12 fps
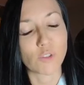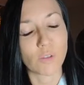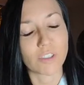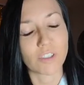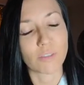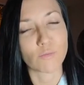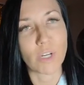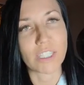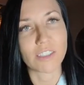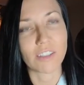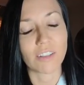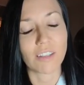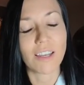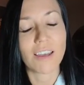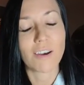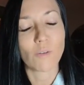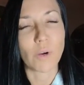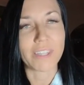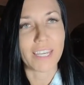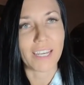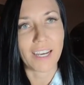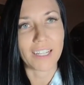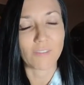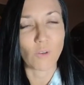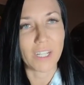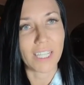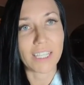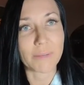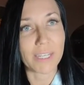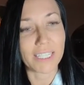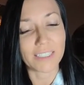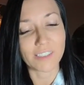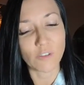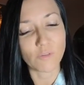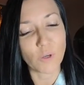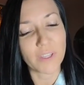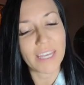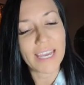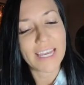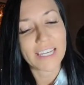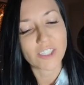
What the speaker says: short-term rental, what they kind of want to limit and so forth.